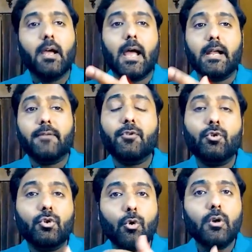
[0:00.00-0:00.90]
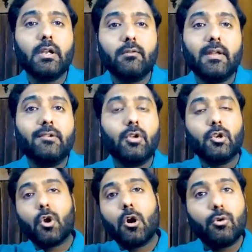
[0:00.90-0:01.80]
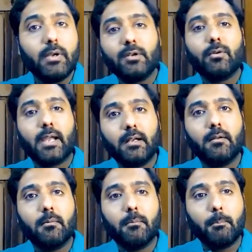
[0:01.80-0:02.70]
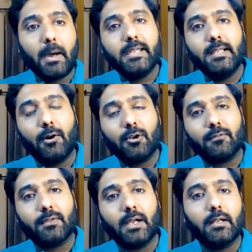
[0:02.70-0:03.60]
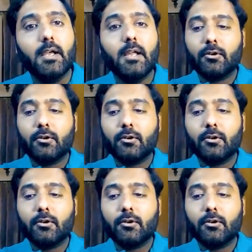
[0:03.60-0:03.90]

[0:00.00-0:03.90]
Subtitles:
And if you don't invest, you're not going to get money out of that.